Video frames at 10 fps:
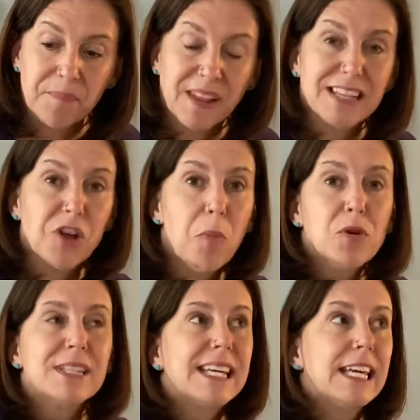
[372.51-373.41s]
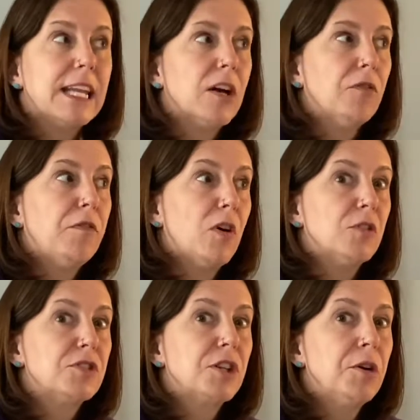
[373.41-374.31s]
It's almost like getting a
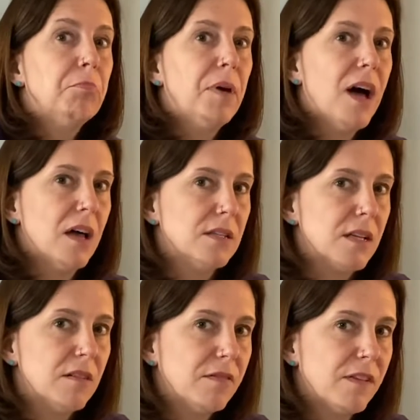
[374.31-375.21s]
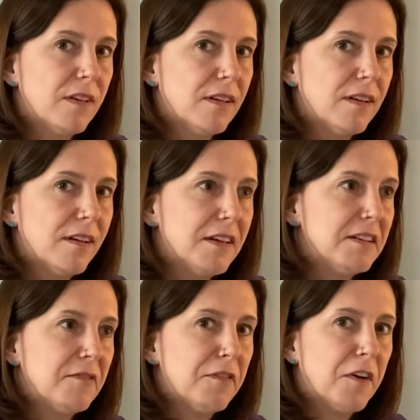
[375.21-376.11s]
false positive
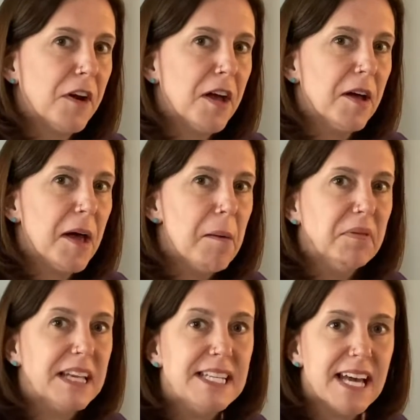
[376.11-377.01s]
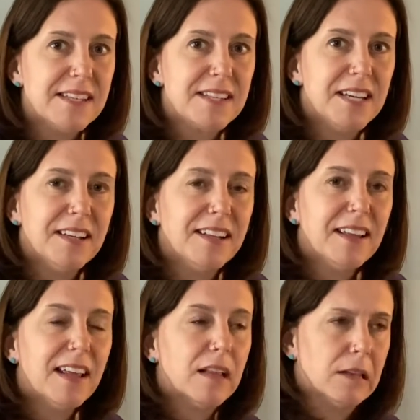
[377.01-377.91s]
for a blood test.
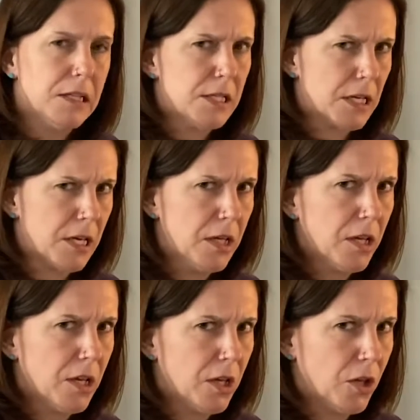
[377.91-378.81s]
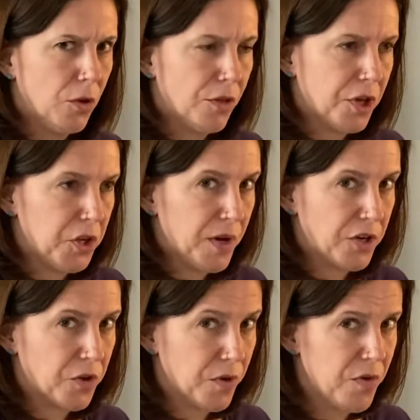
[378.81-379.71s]
Let's say you thought you
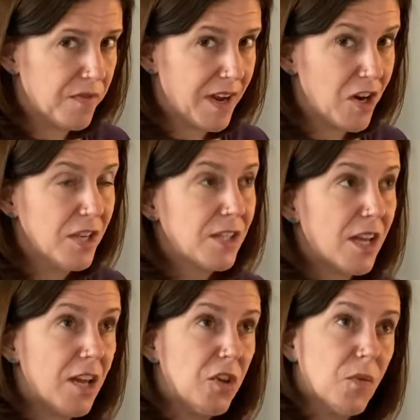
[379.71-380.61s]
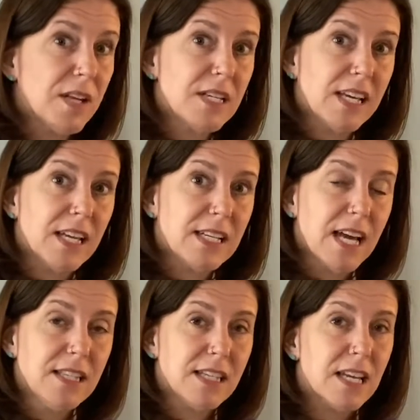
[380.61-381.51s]
had coronavirus and you went to get
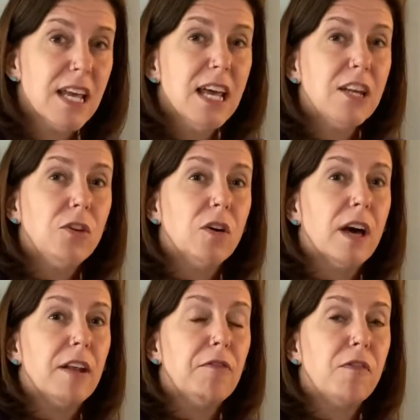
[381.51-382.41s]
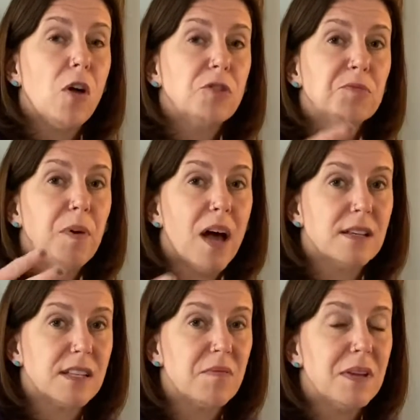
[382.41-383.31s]
tested, you got a false
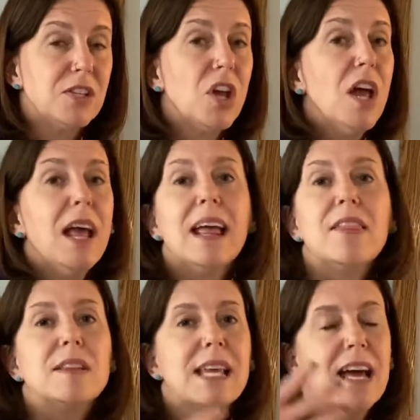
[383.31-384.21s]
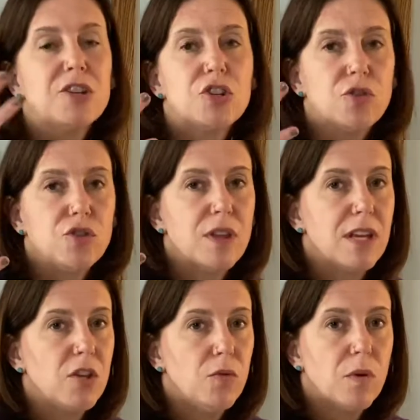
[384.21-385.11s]
positive. It means the test showed you
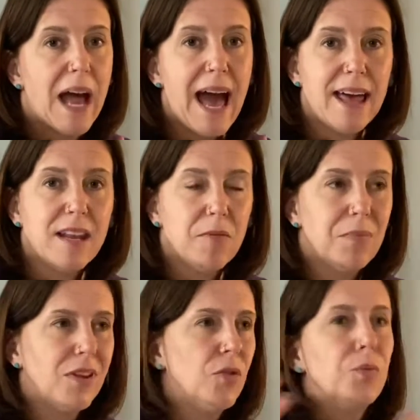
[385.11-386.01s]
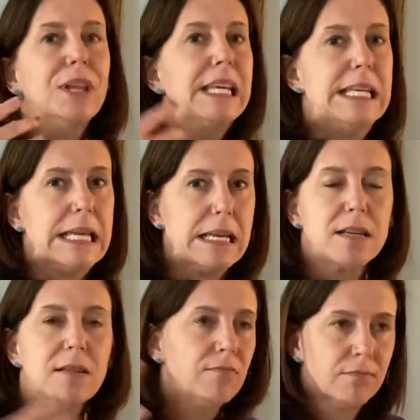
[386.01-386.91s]
that you had it, but you really
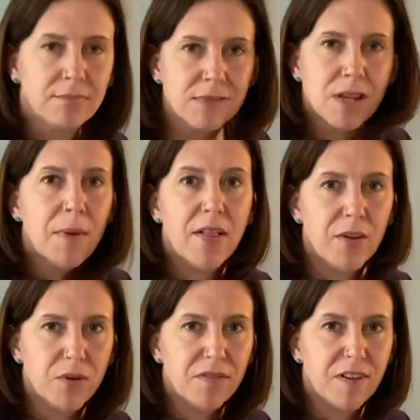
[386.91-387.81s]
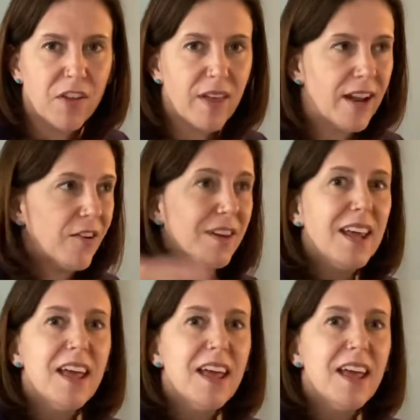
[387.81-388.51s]
didn't. Somehow they would have figured that out.